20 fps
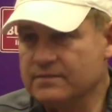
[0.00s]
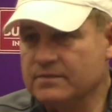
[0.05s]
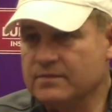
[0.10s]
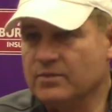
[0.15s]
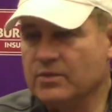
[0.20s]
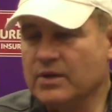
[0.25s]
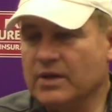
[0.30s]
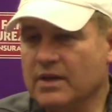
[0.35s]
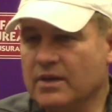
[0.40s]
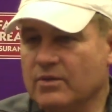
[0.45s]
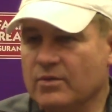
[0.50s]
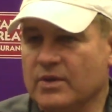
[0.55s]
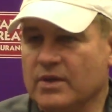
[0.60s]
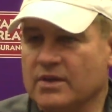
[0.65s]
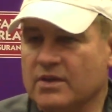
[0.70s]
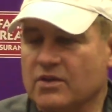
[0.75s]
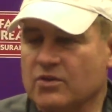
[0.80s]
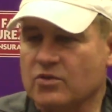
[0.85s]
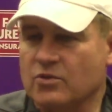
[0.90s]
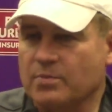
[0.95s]
We we
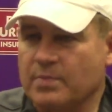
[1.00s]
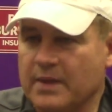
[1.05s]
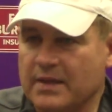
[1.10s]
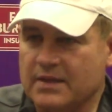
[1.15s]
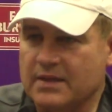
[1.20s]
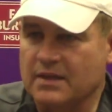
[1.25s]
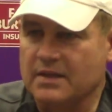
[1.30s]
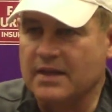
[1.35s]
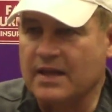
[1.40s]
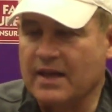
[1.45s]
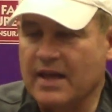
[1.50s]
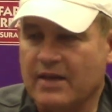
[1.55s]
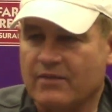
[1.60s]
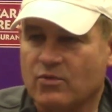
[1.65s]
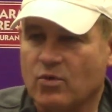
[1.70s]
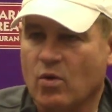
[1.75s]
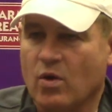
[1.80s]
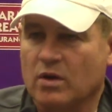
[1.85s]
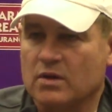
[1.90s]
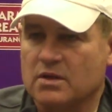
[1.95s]
anticipate that they
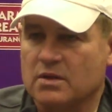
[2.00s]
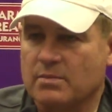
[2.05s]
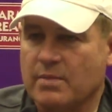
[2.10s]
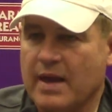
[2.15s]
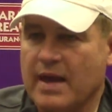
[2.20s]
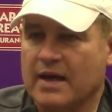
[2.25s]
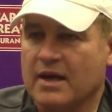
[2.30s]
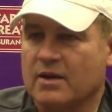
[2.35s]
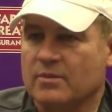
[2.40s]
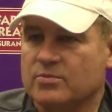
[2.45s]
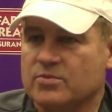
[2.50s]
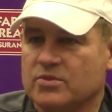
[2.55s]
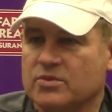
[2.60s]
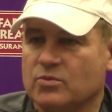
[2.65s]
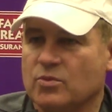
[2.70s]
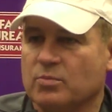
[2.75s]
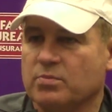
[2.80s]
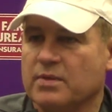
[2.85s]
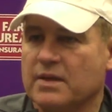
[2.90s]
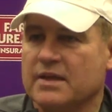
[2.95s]
have quality backups and
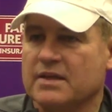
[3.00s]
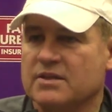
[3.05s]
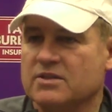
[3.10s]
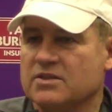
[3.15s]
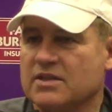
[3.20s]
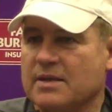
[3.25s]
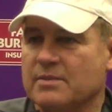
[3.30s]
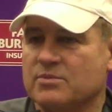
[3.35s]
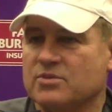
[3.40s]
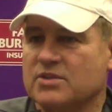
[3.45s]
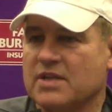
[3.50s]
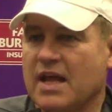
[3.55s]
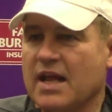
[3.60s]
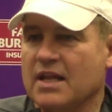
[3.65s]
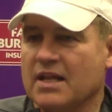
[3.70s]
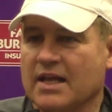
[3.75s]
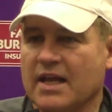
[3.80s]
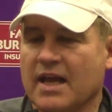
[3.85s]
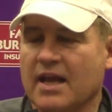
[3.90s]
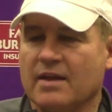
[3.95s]
will play the same
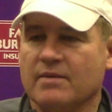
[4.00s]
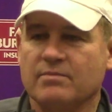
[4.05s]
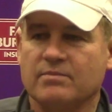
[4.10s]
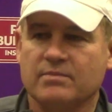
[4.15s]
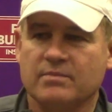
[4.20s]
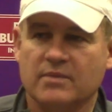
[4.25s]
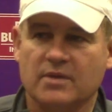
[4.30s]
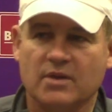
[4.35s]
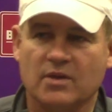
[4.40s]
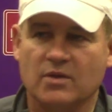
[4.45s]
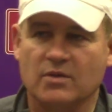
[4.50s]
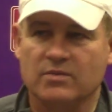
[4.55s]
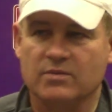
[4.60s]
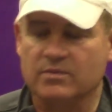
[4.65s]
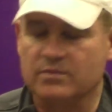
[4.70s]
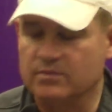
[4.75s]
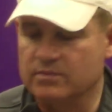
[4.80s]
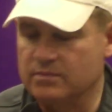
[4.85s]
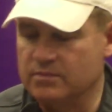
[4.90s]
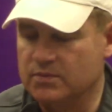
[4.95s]
style of game. You know,
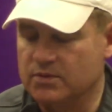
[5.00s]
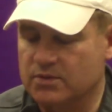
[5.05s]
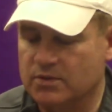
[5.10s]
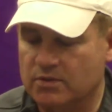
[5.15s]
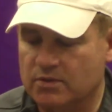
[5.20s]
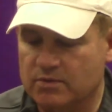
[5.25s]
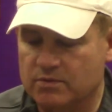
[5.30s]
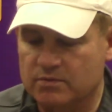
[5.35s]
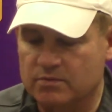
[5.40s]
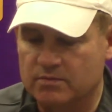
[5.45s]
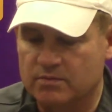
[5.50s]
so